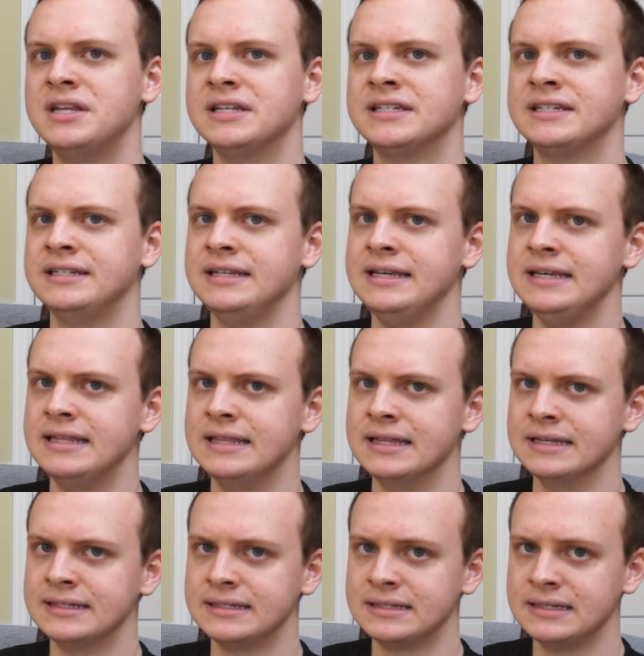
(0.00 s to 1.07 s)
to see
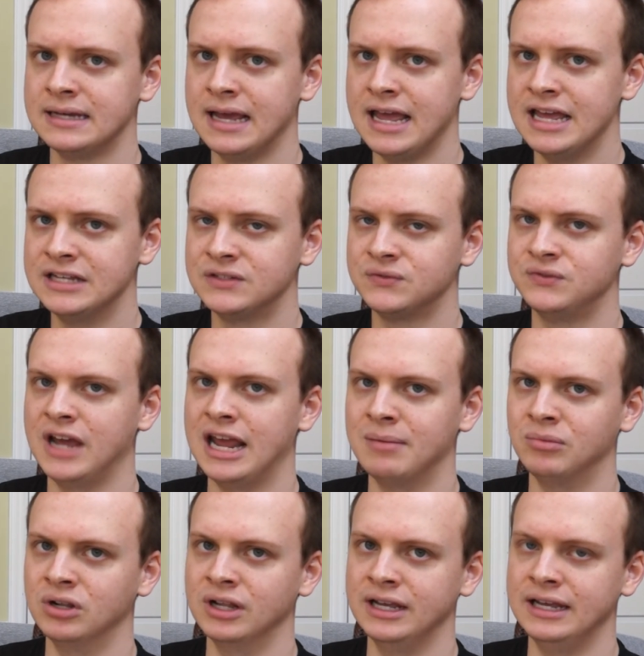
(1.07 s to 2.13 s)
this, his
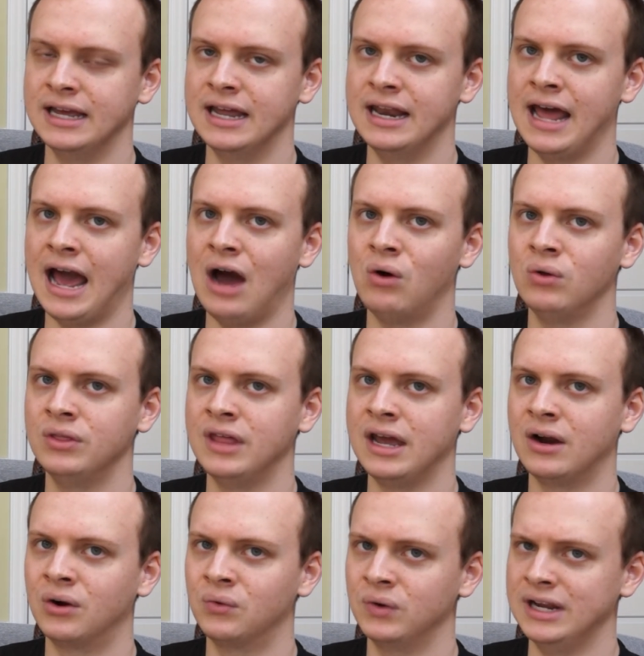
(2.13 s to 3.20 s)
family, and how
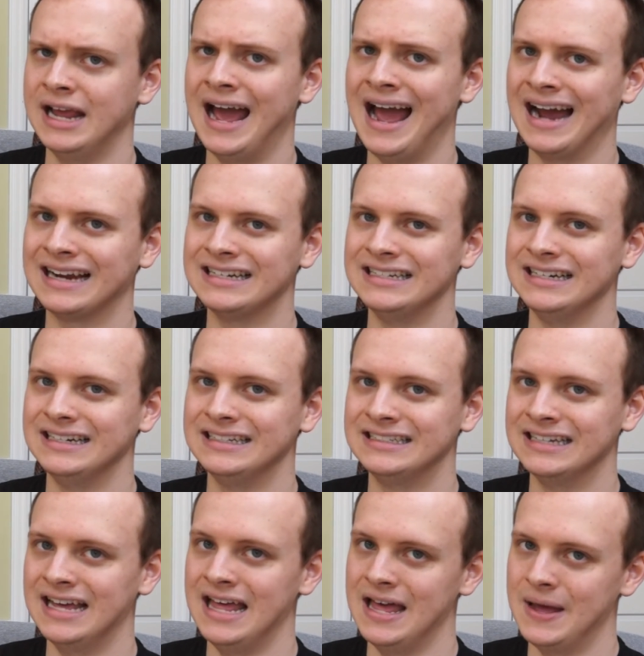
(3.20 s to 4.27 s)
they are reacting
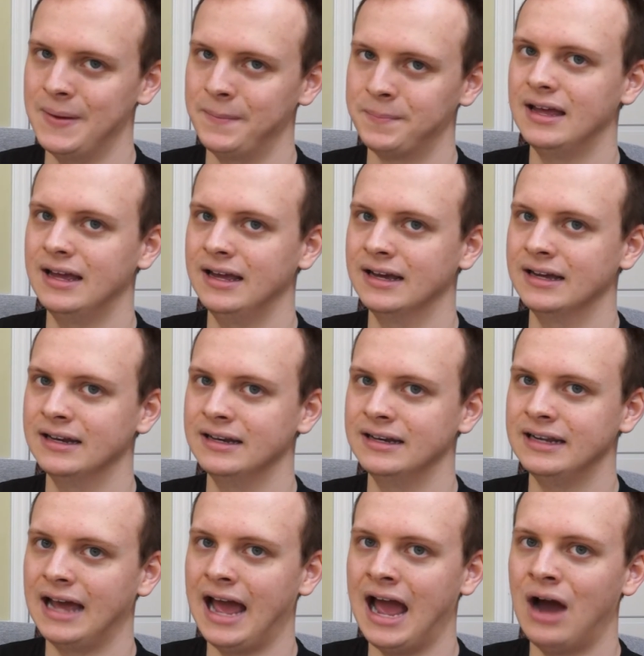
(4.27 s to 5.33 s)
to him,
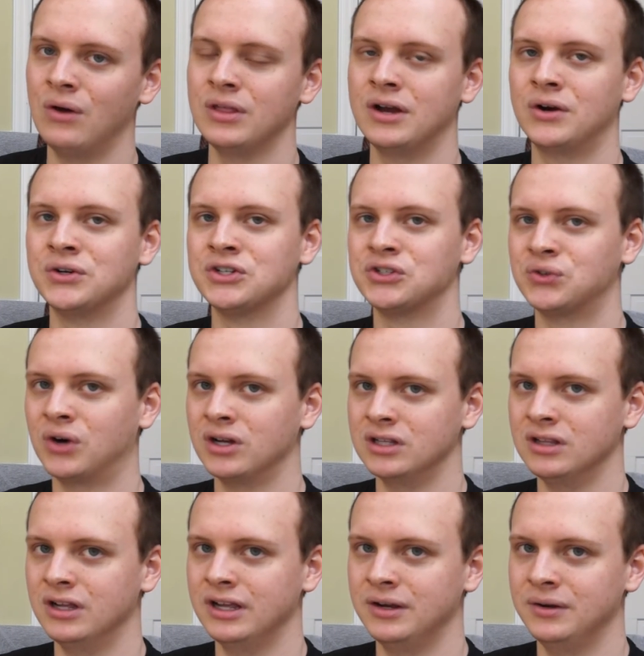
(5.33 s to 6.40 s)
and how they are
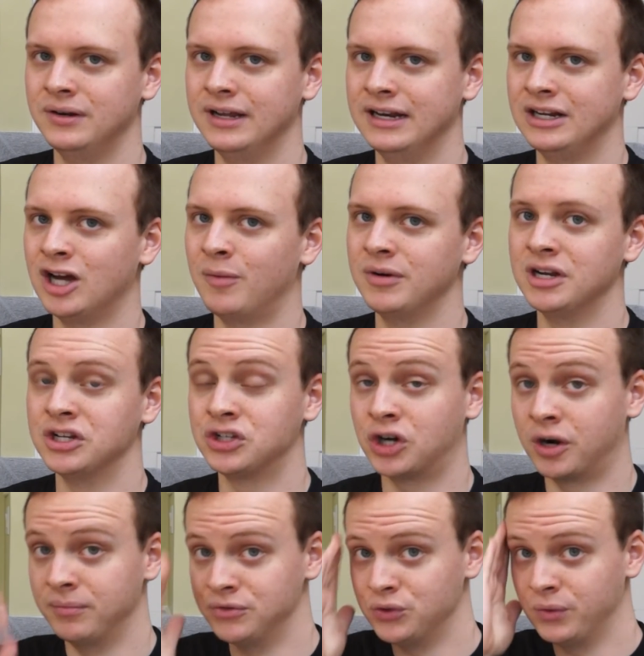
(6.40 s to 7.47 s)
struggling and coming to
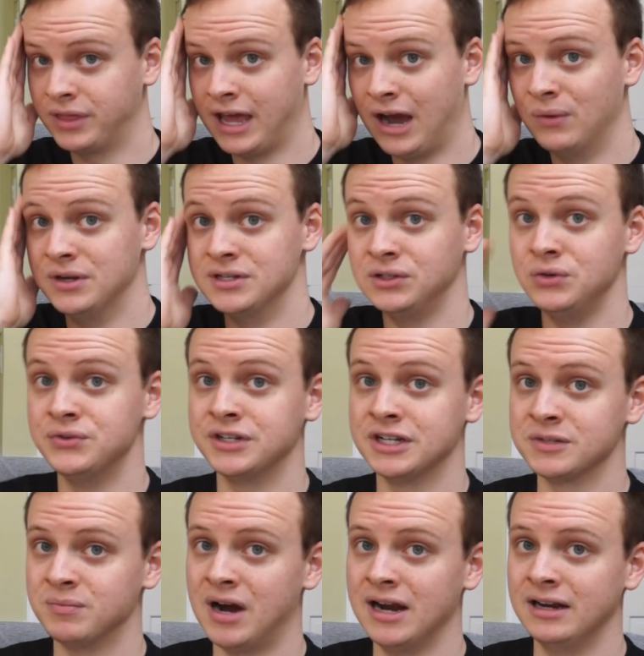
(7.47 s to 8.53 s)
terms with how he's losing
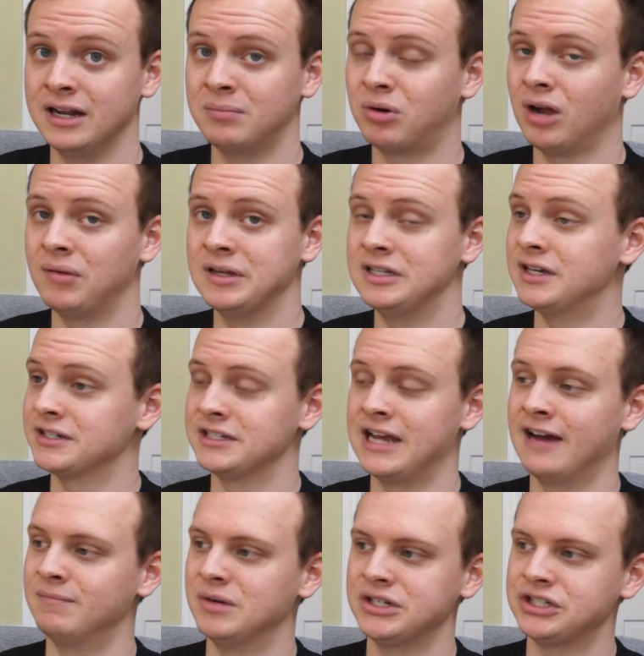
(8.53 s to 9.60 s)
his mind and he probably doesn't
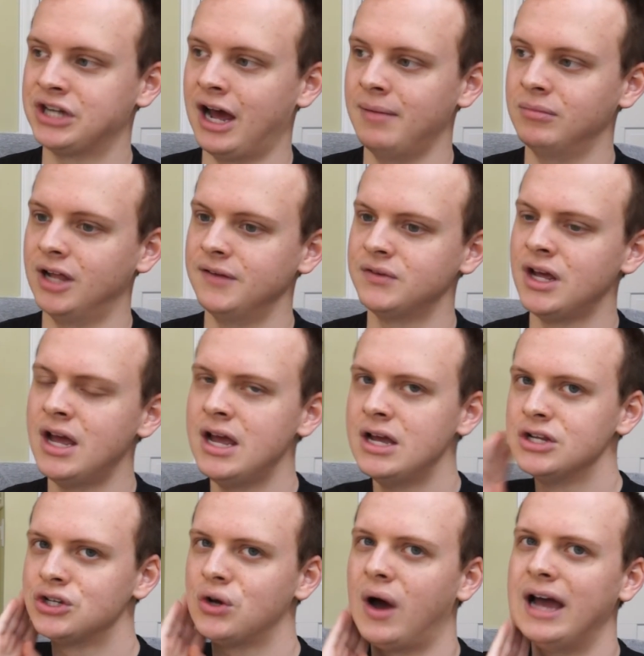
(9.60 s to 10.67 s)
have much time left.
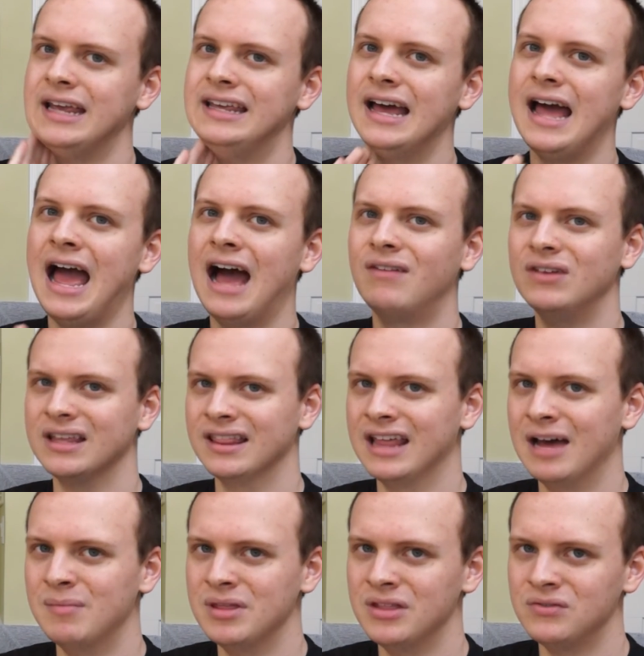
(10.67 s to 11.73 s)
So I get having
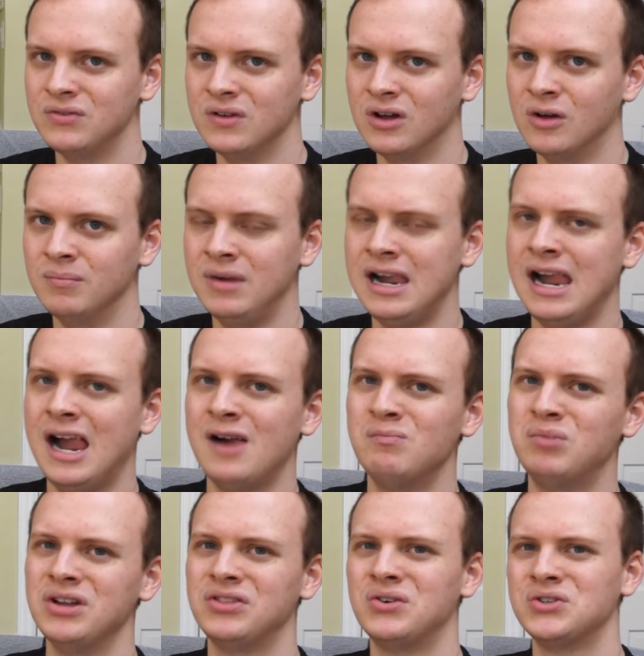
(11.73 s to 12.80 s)
them in the film,
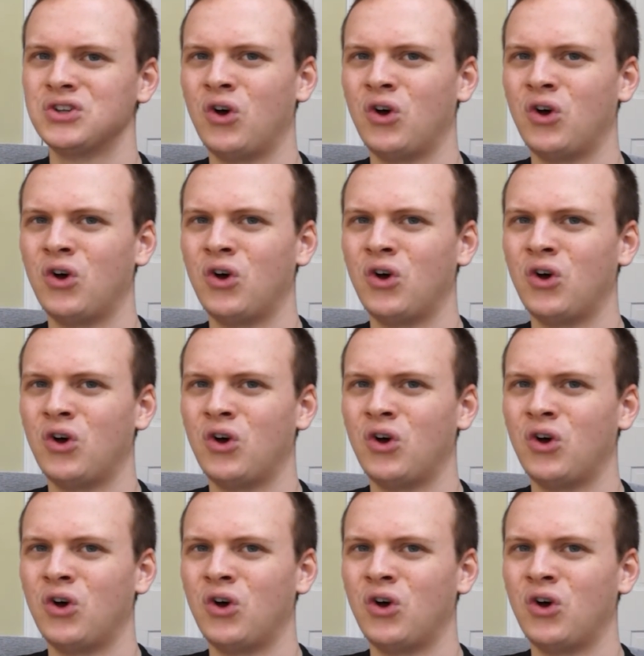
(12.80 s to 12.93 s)
but there's